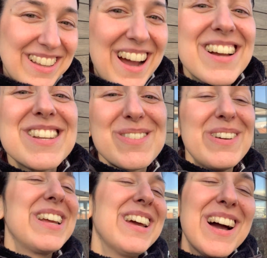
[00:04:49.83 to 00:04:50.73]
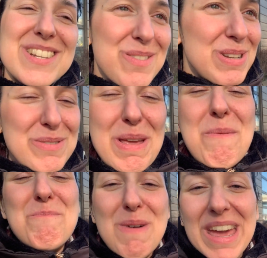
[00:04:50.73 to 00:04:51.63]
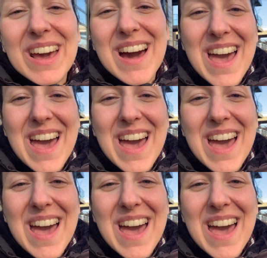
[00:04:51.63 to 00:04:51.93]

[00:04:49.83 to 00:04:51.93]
I just want to, I just want to be mega